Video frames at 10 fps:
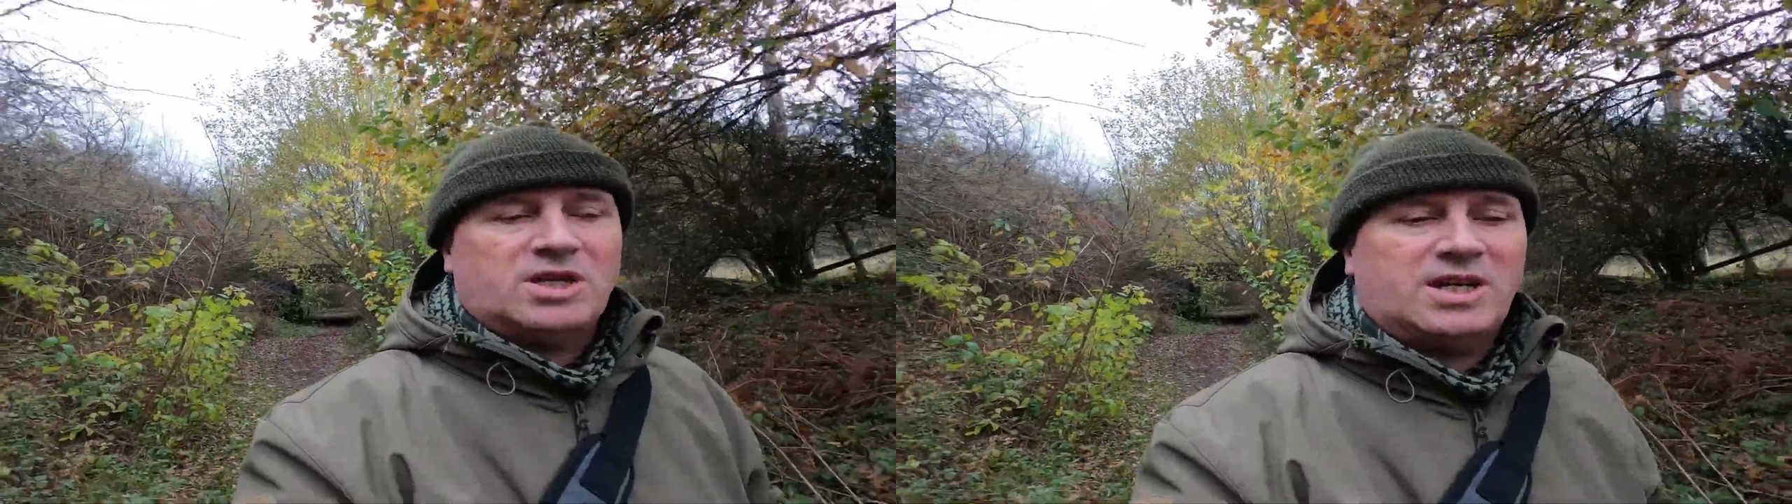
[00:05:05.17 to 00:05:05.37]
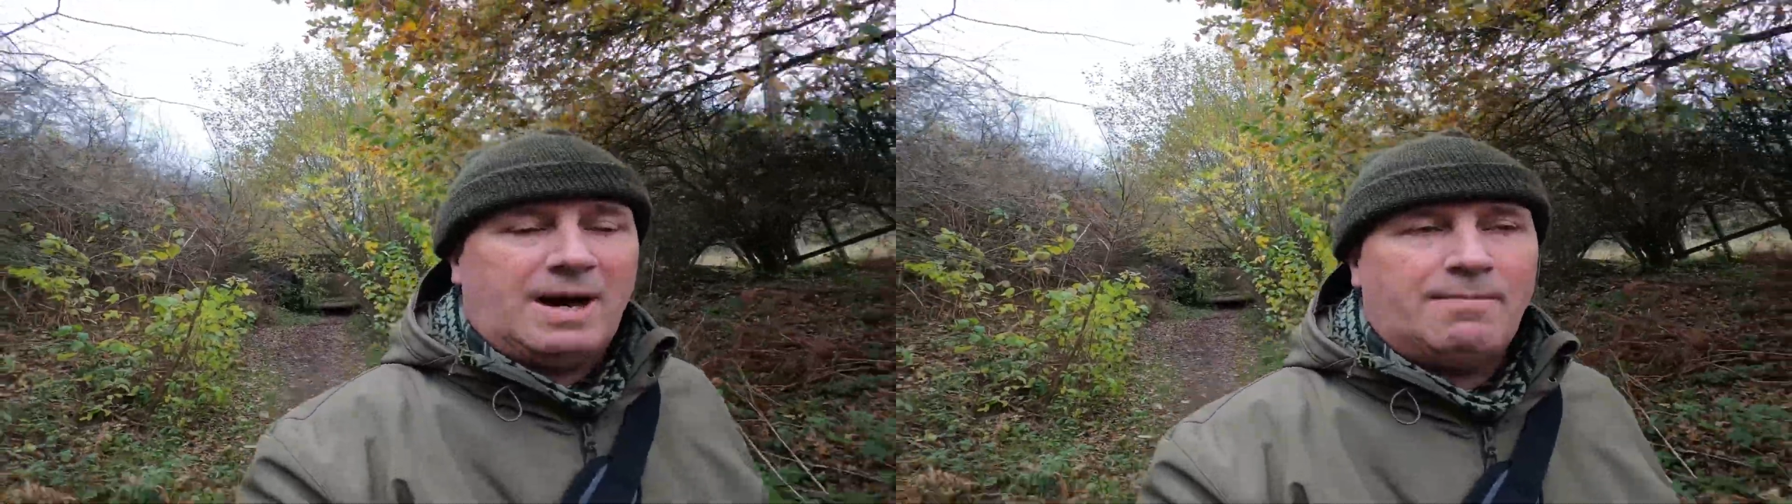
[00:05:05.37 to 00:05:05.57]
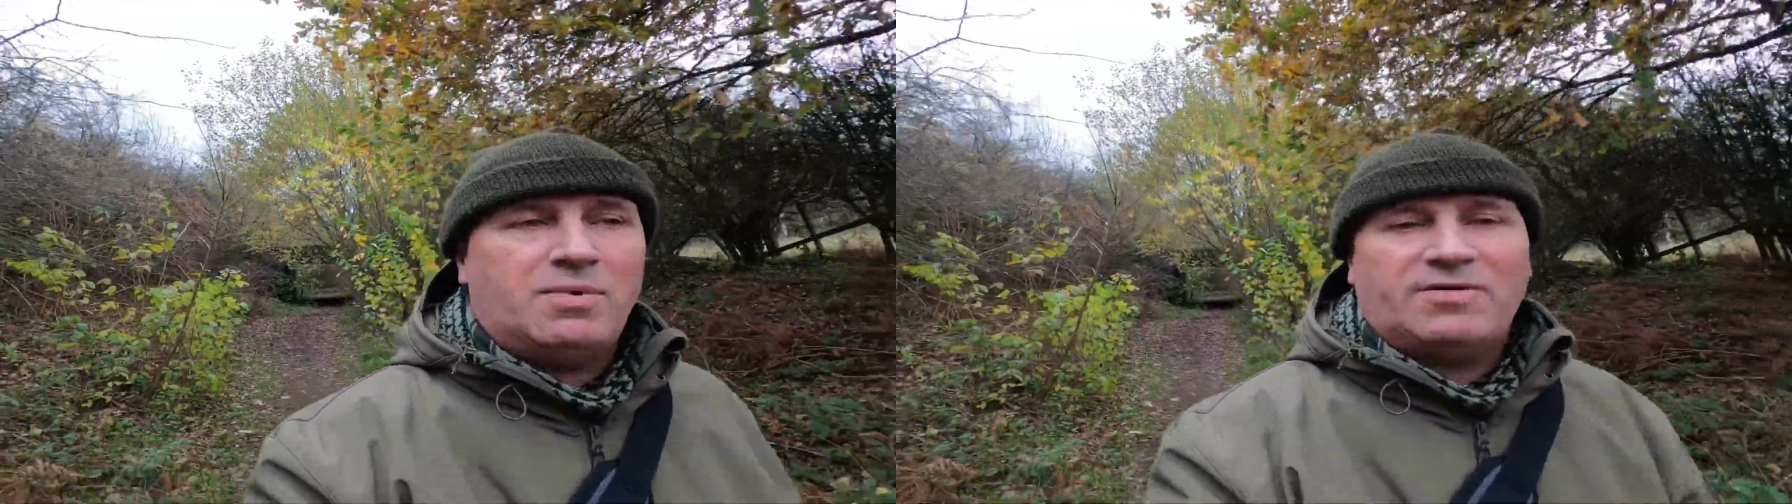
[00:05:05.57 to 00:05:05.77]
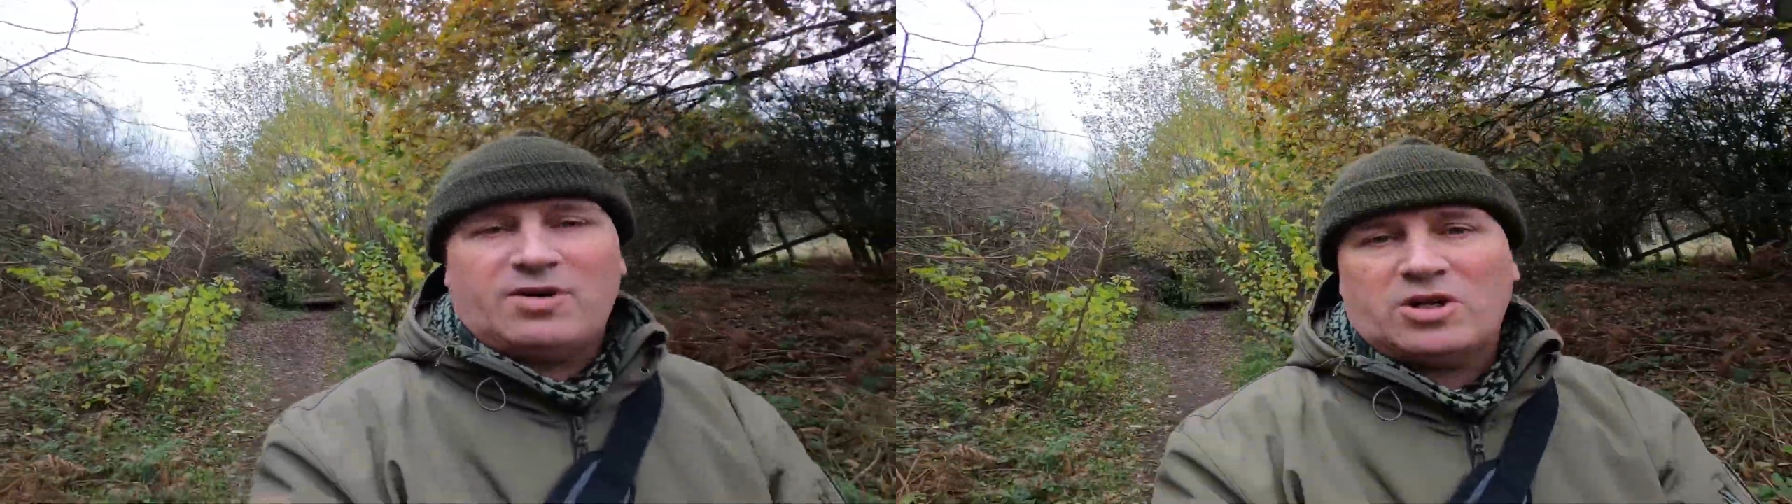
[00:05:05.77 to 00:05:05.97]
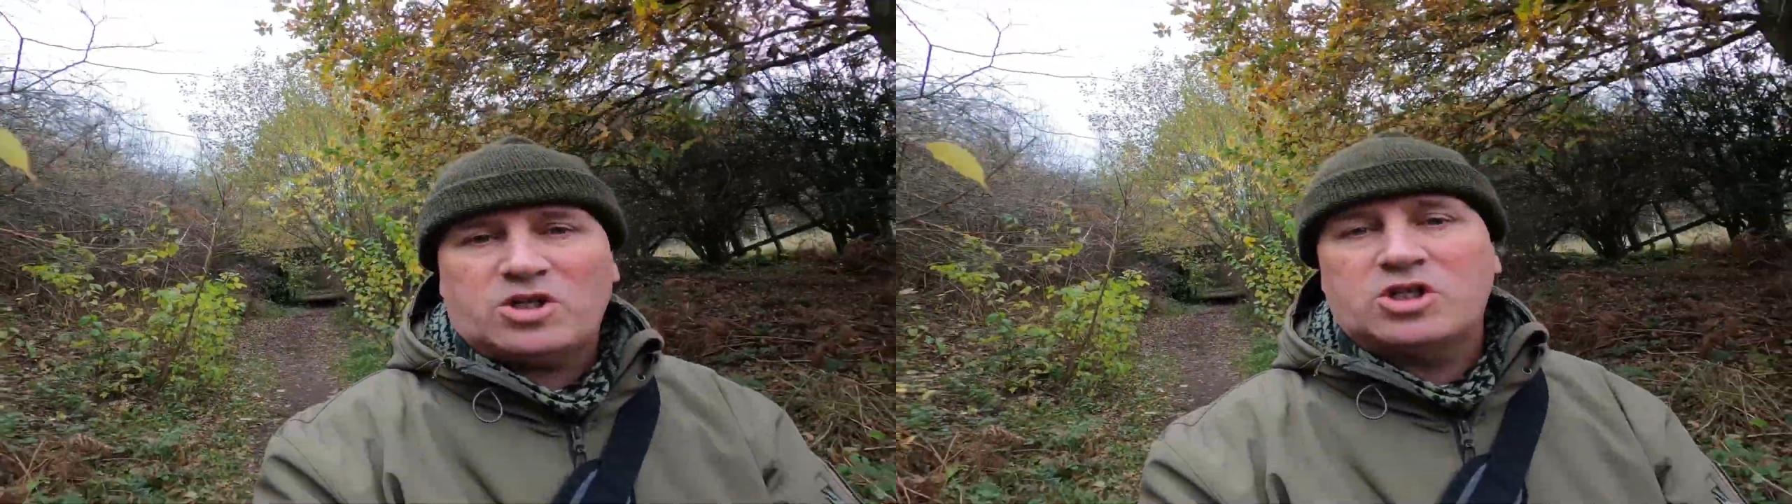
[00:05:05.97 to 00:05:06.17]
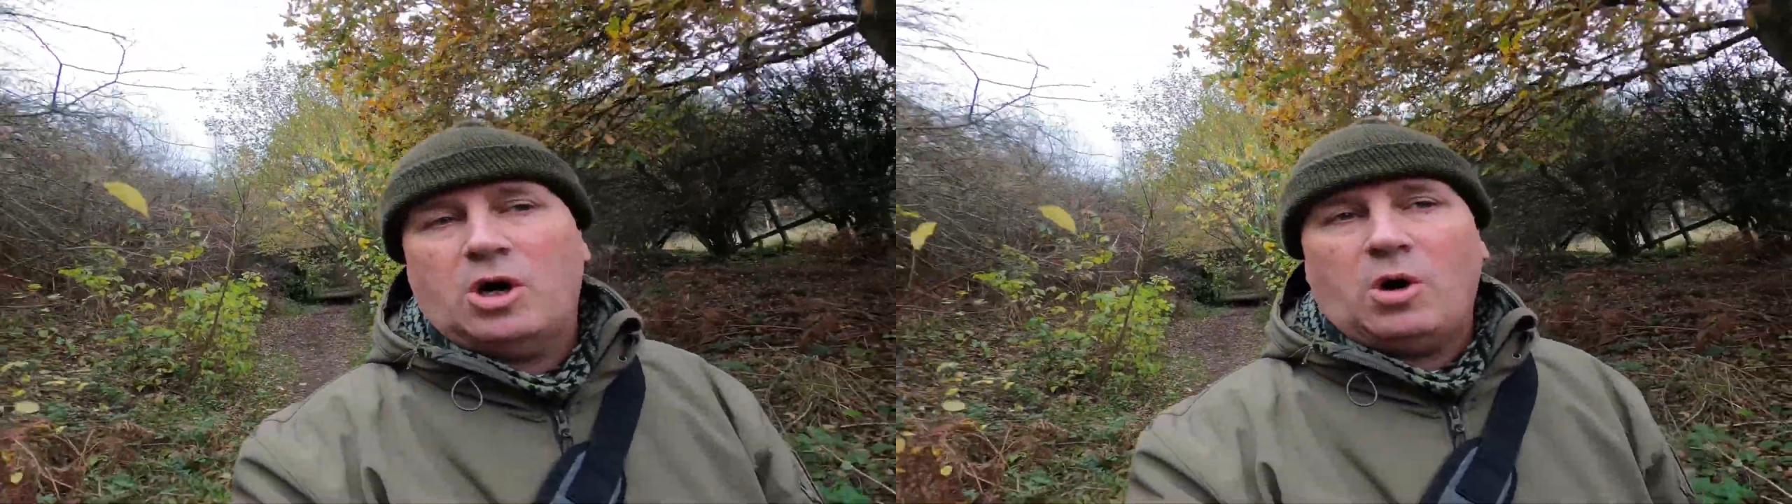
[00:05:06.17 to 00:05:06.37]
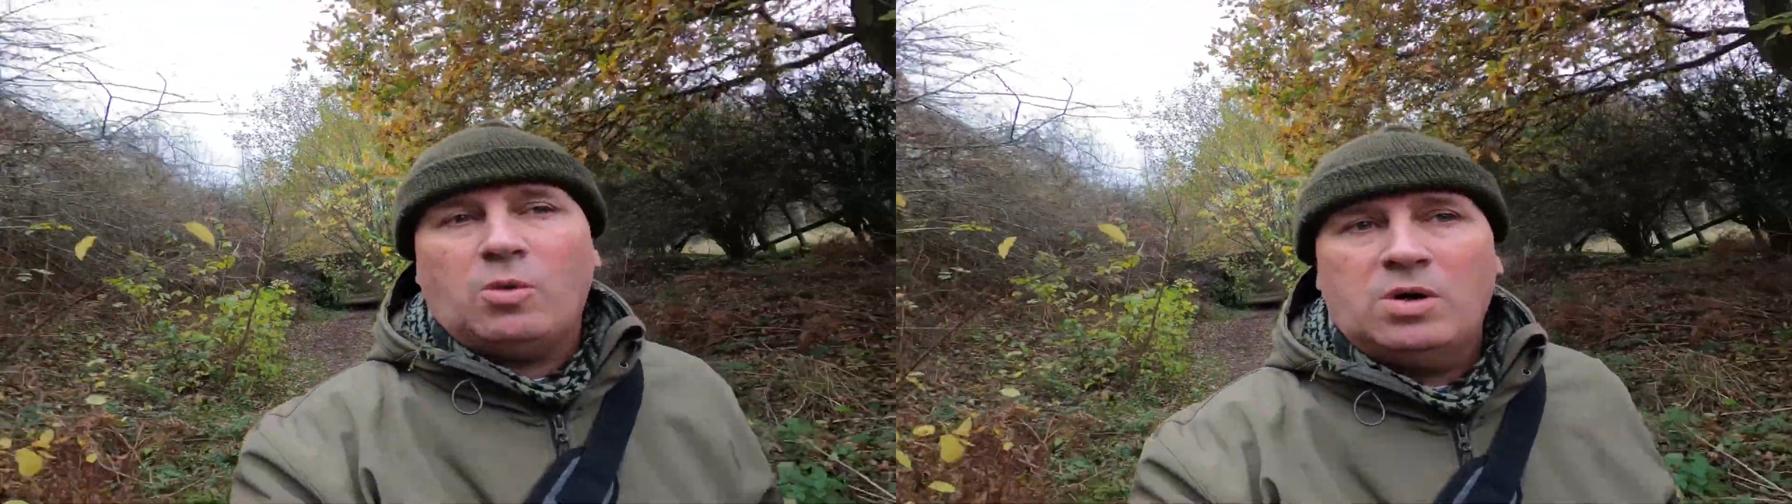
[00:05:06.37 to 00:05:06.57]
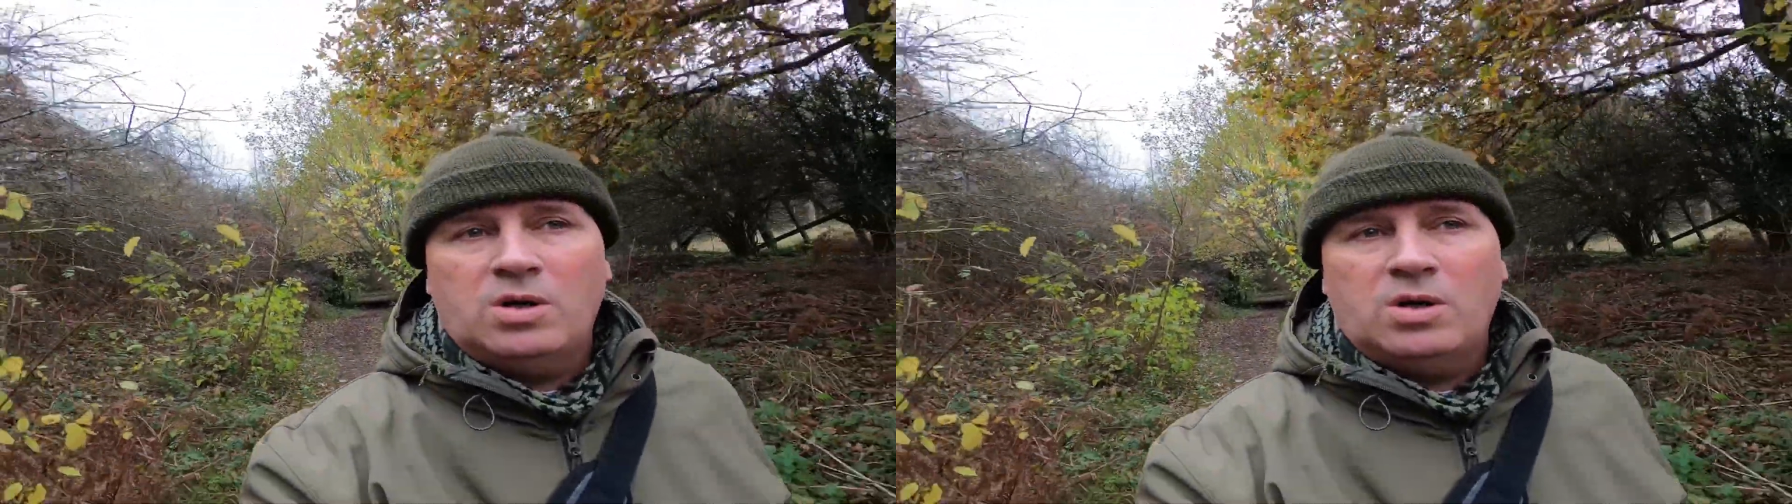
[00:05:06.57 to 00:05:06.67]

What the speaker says: can, but I've got to show